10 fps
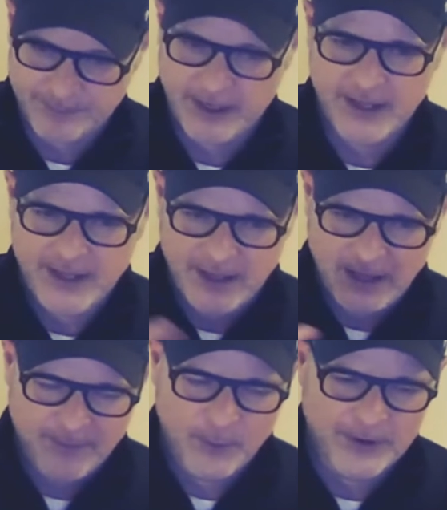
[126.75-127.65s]
But
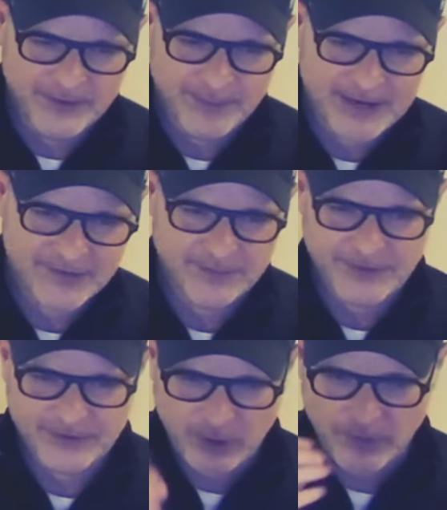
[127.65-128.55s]
I've always imagined if
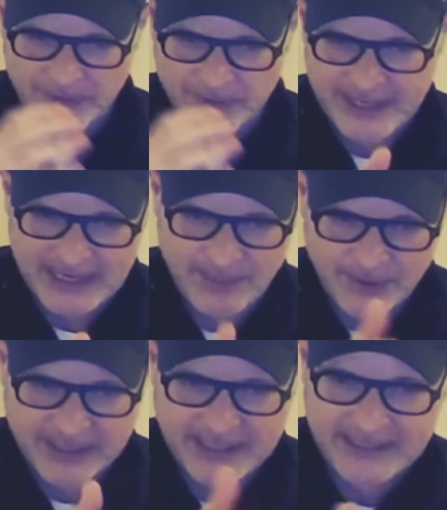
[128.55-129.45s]
it's got the name
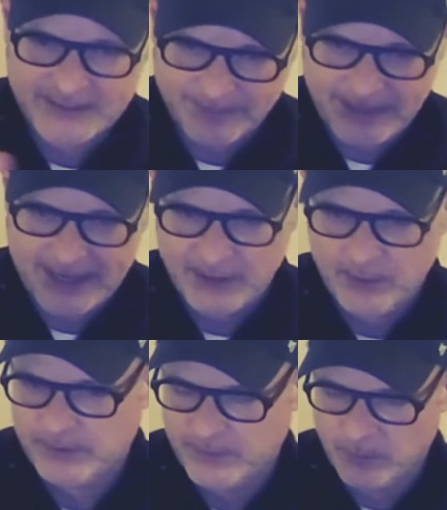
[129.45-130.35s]
The
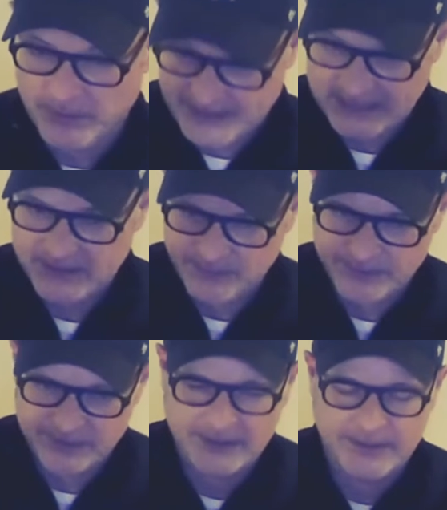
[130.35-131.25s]
Kingsman or
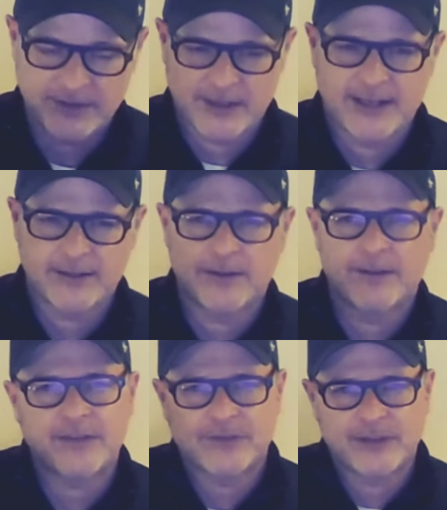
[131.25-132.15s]
Kingsman in the title,
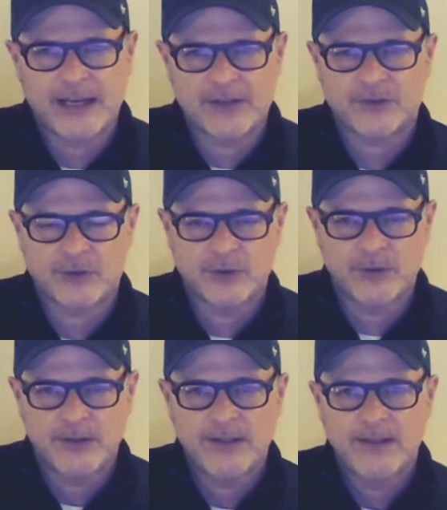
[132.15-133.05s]
that's
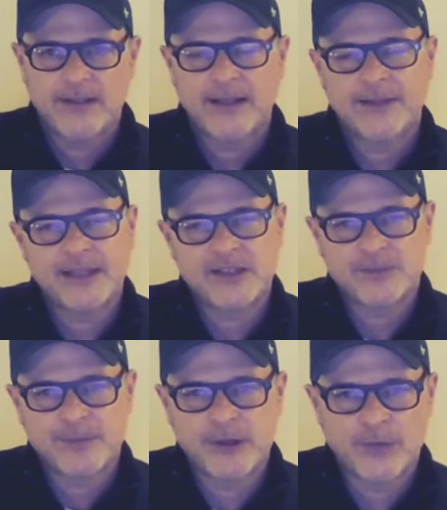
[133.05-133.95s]
theatrical, and then
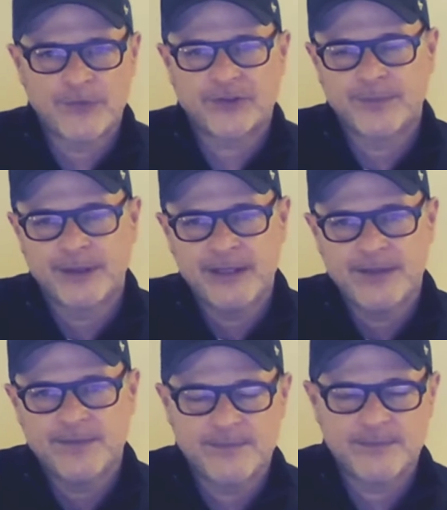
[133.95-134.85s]
spin-offs can
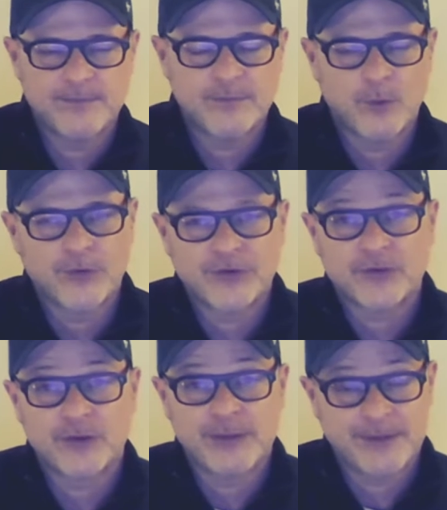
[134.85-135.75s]
be more of the
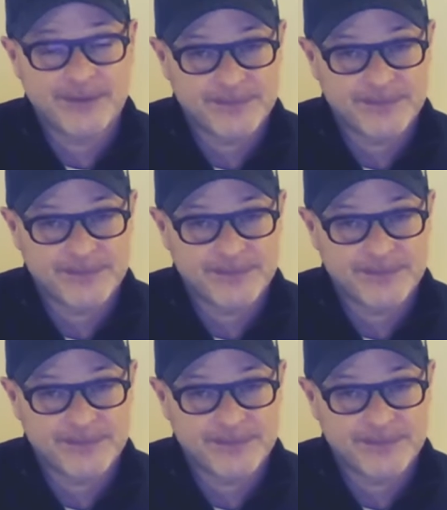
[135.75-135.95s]
streaming.